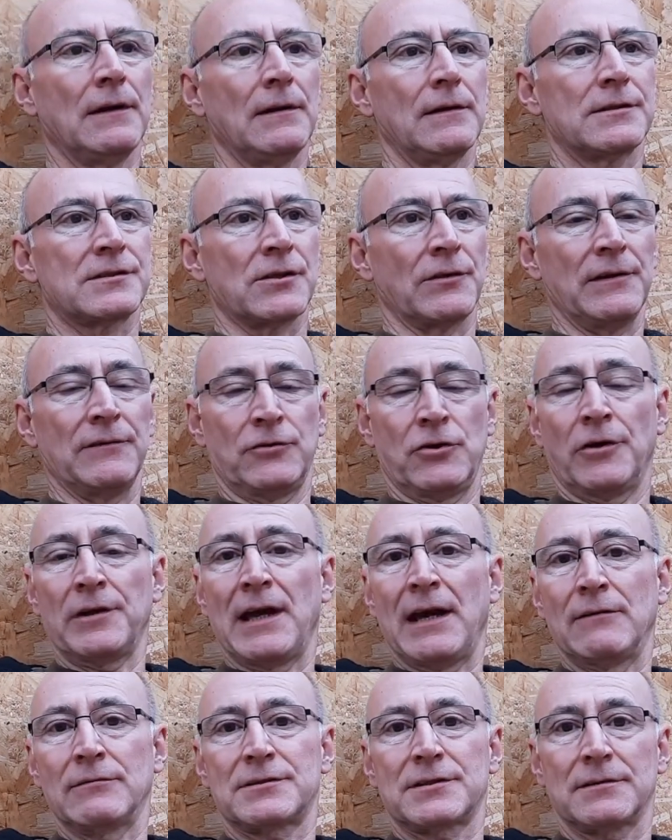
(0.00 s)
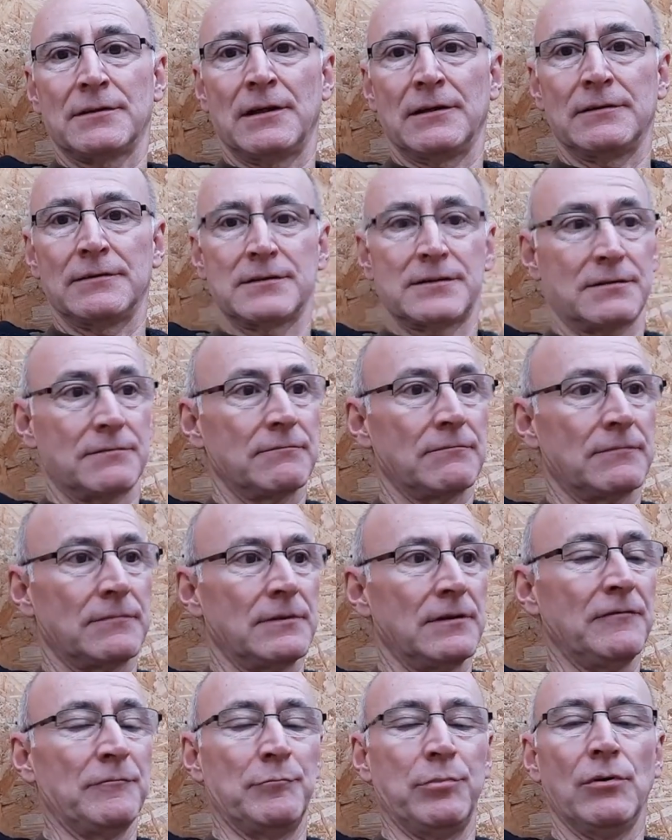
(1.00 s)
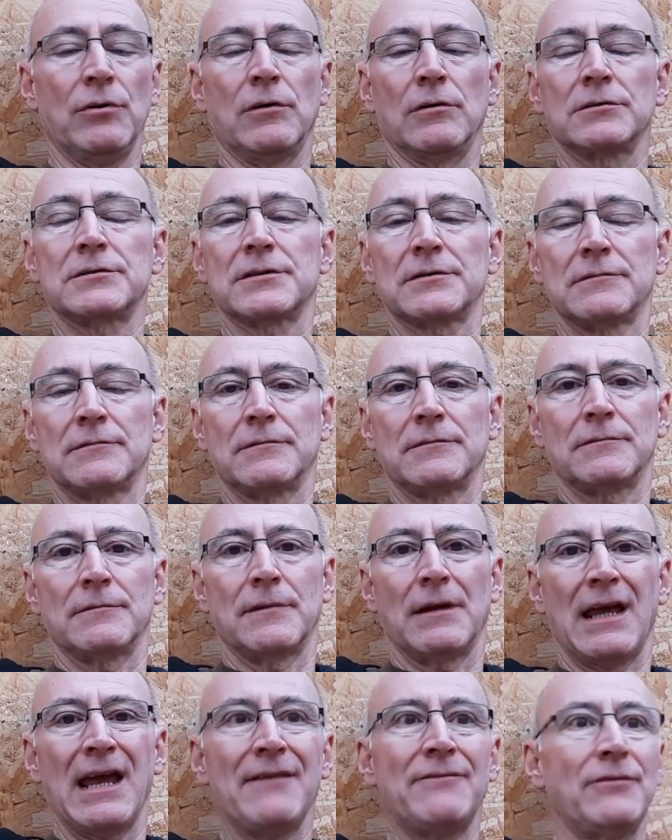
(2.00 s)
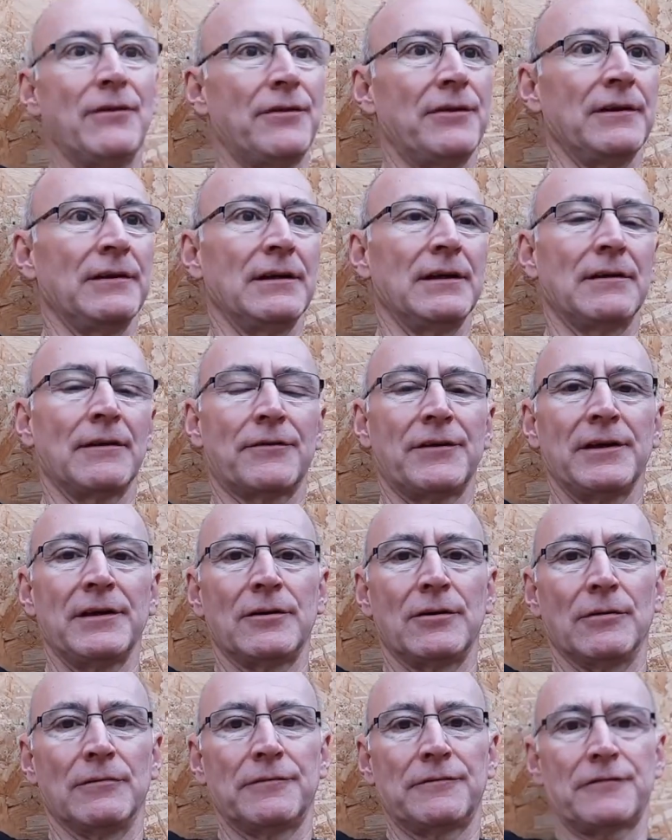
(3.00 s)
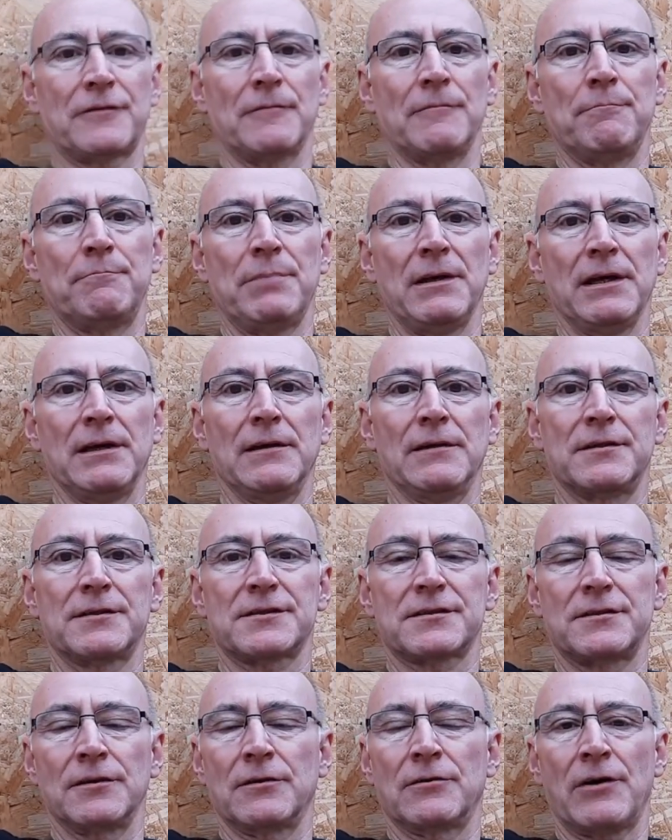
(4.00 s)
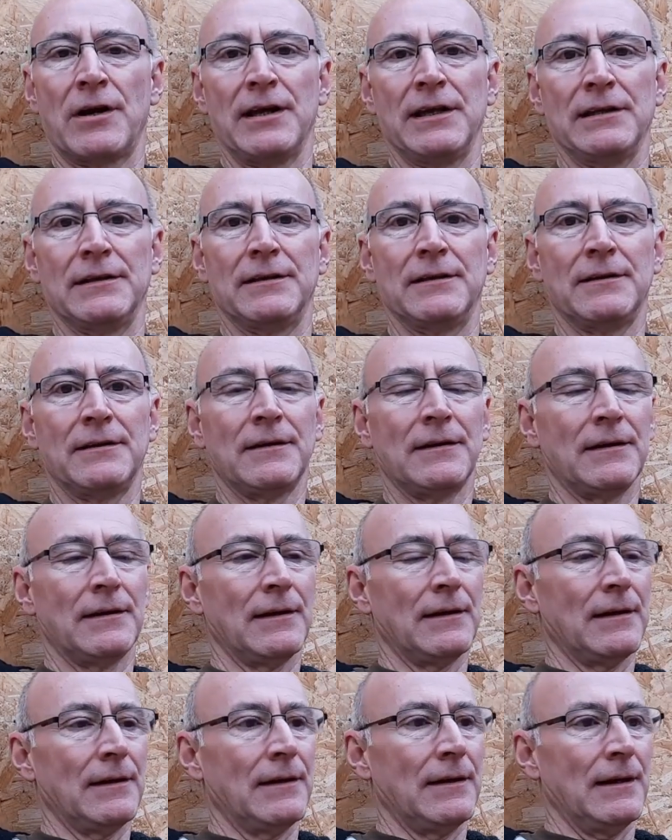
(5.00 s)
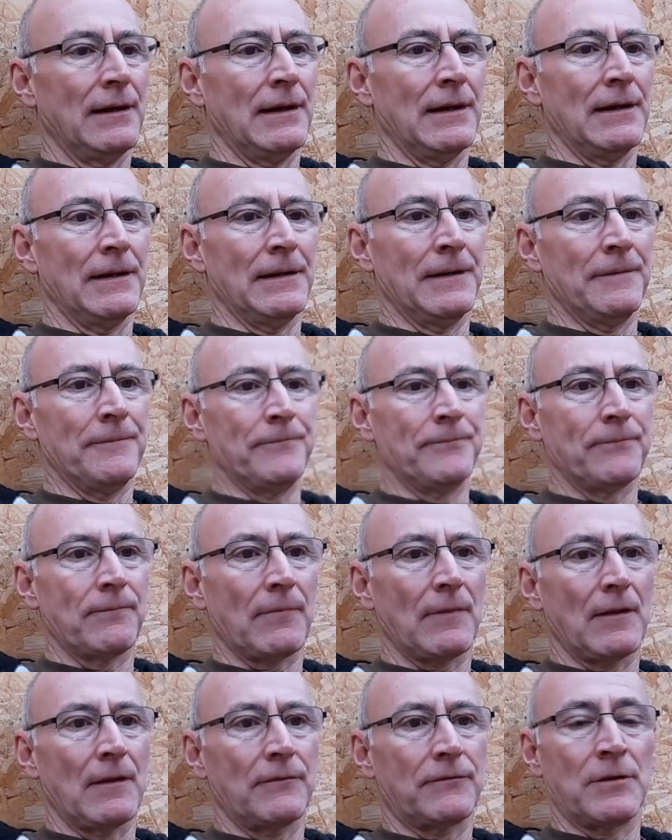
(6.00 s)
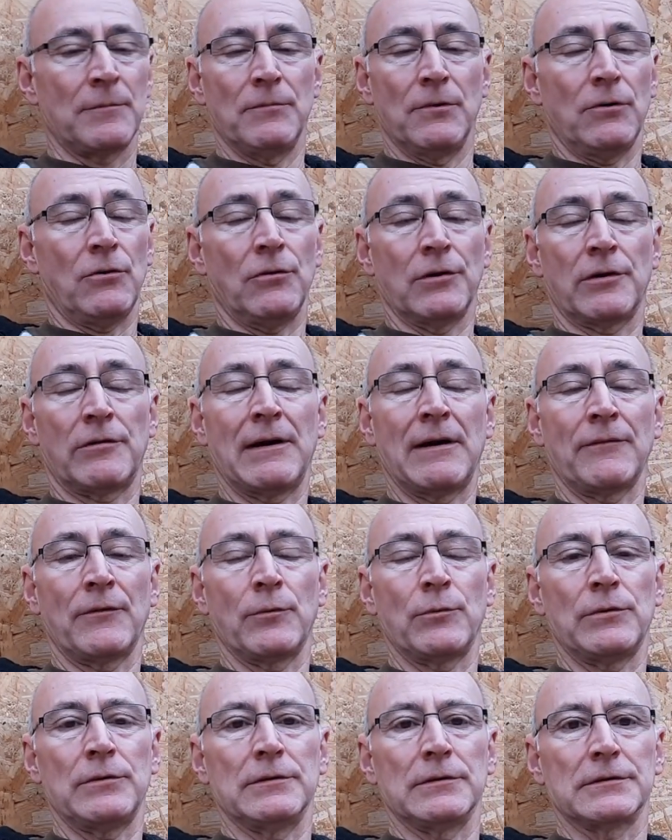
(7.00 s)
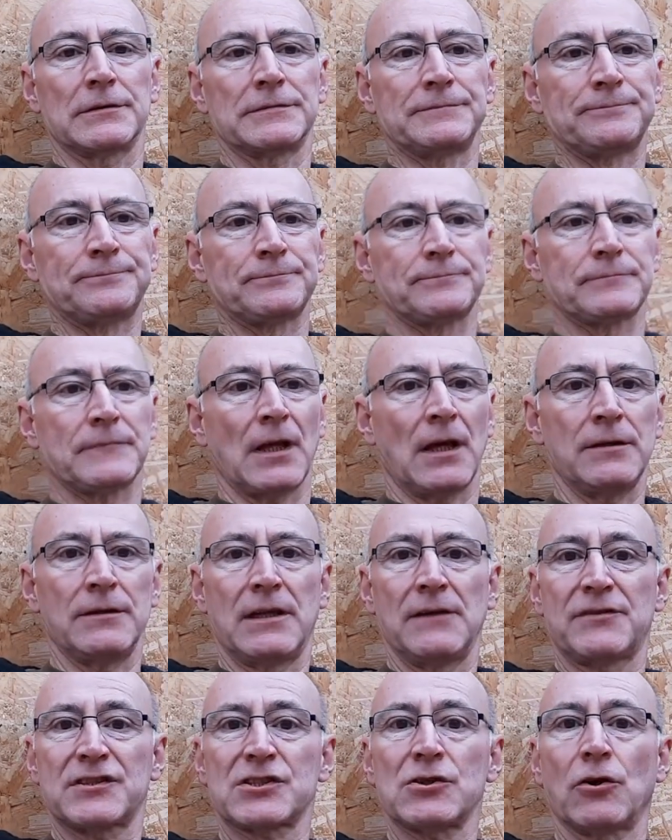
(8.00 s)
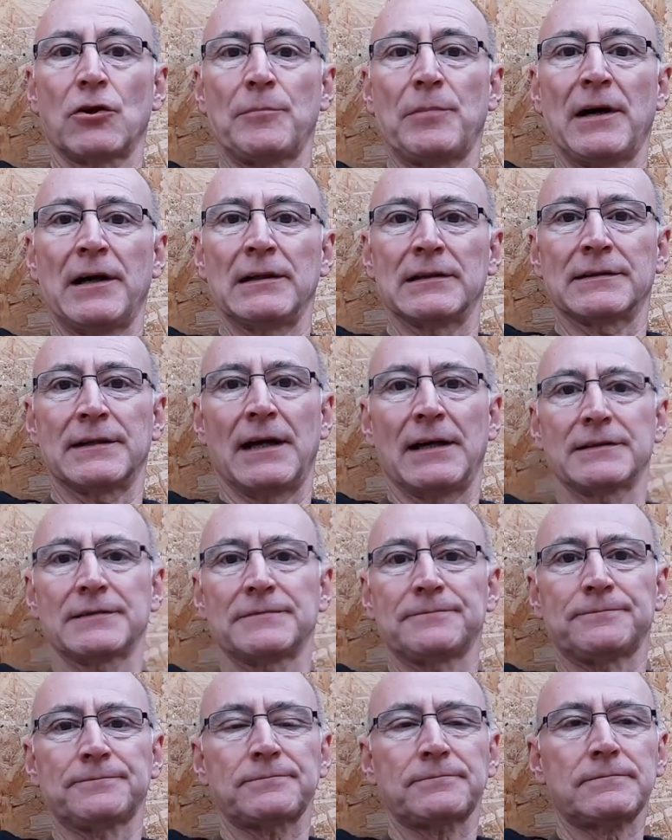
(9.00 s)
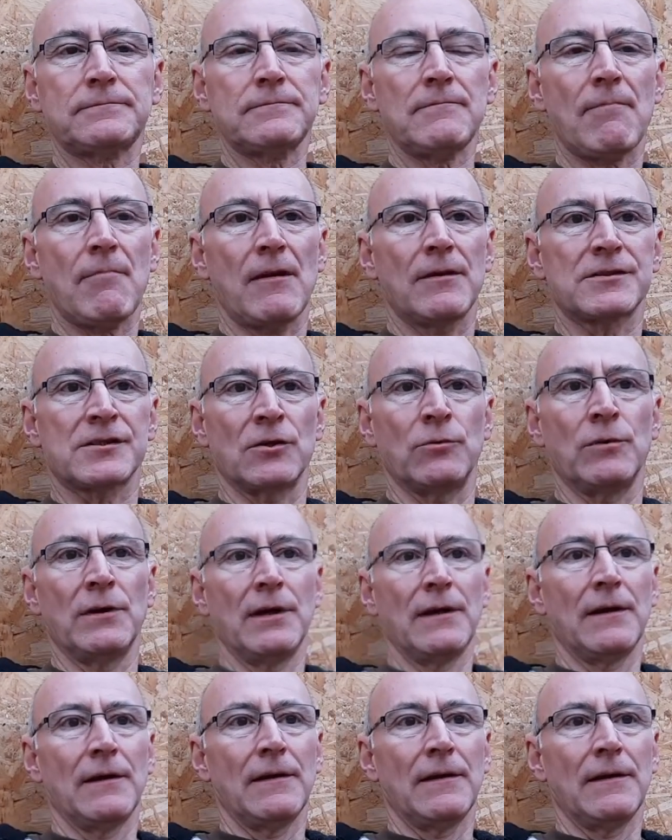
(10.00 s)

so they've gone out and they've bought everything you can think of, from pigs to grain, from all around the world, and they've stockpiled that. So